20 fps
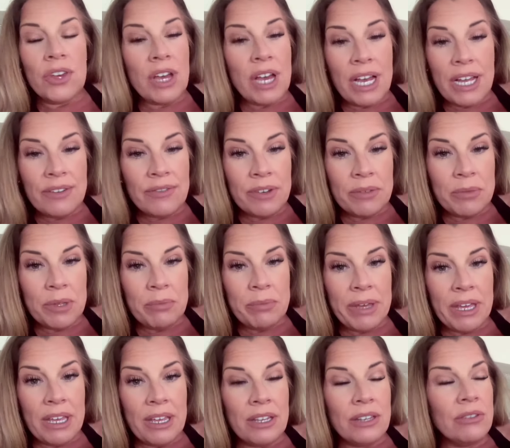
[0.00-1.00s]
you hide from the
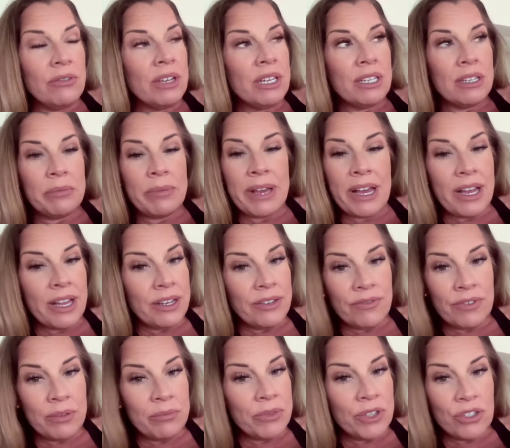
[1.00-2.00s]
pain, you end up hiding
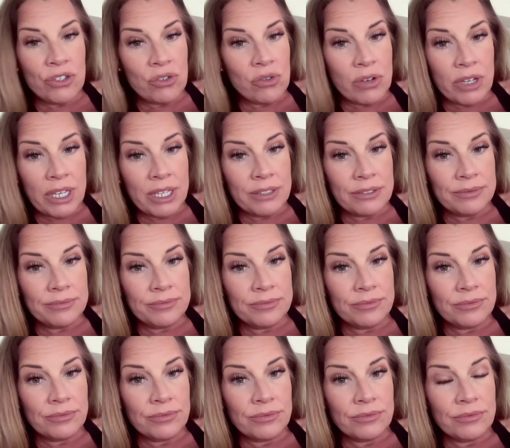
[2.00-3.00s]
from the joy.
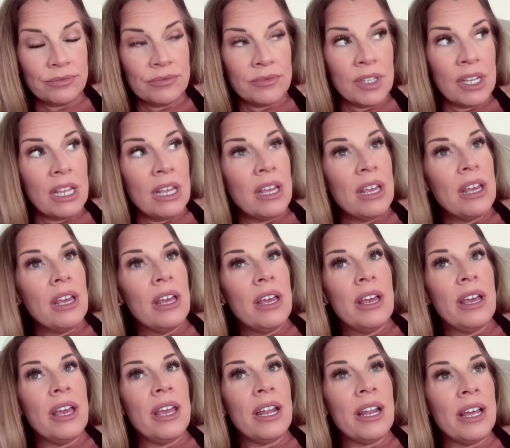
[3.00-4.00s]

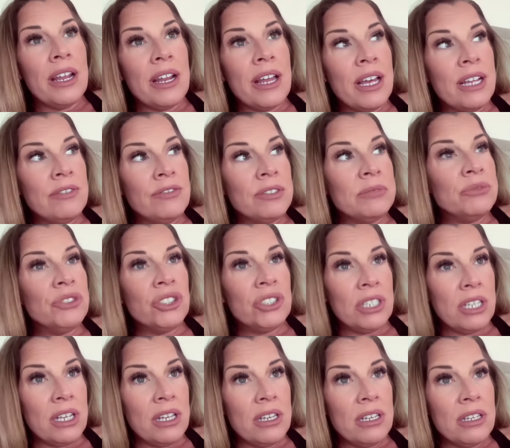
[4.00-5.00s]
And I ain't hiding from
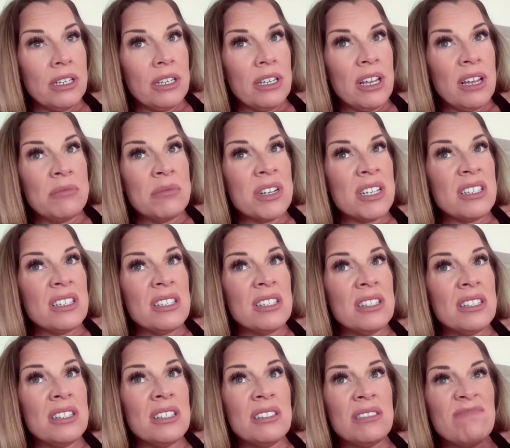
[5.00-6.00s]
shit. I'm going to
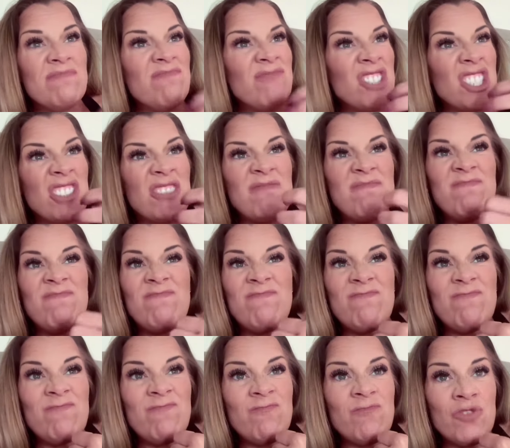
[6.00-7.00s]
just
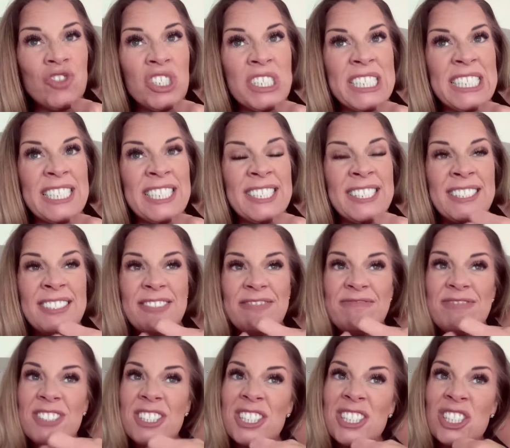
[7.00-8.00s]
freaking
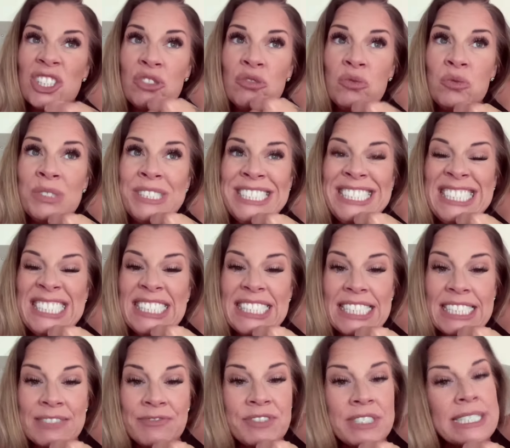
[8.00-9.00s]
squeeze
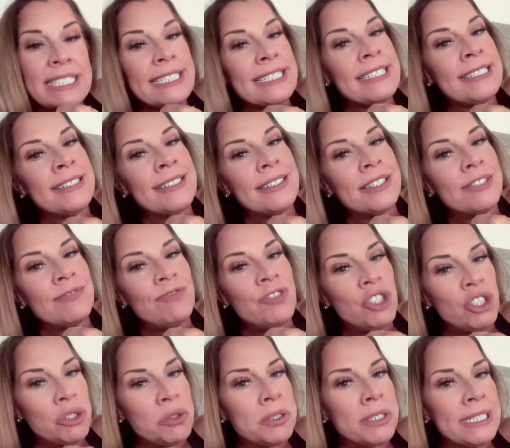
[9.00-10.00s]
every ounce of
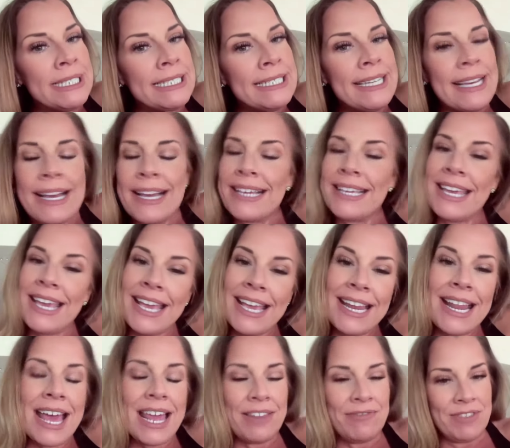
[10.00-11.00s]
joy I
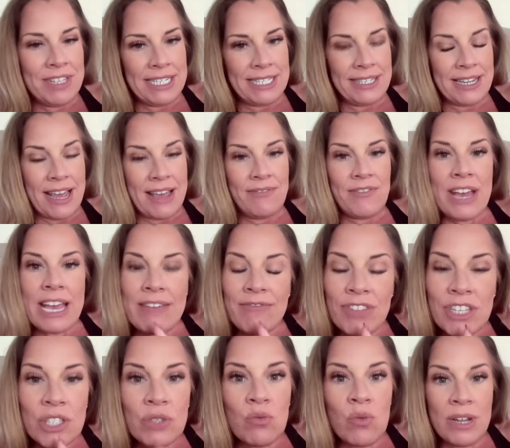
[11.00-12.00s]
can out of this life. I have
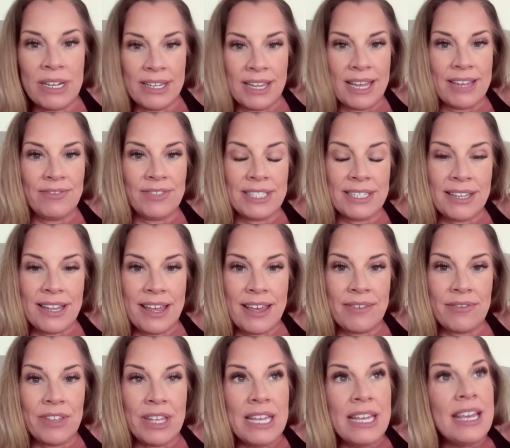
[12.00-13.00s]
this one life to
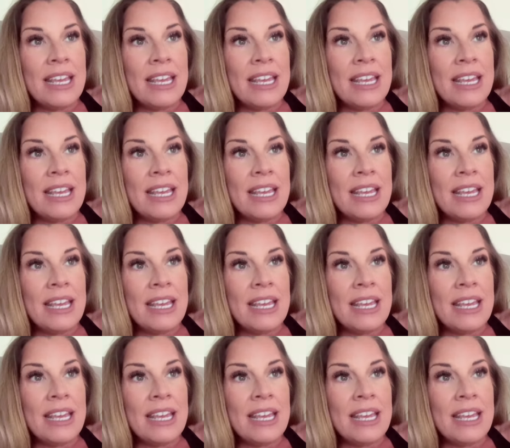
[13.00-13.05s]
live.